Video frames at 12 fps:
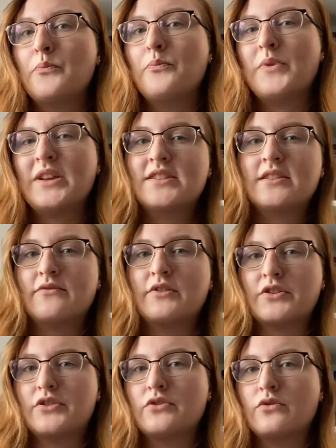bits of
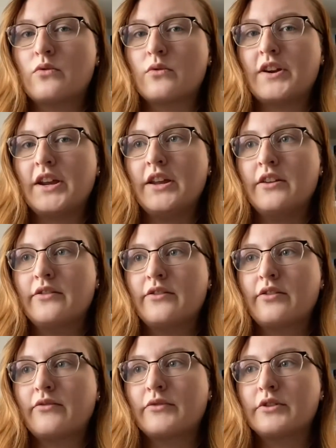their story
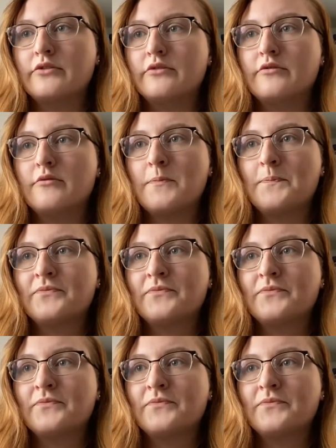through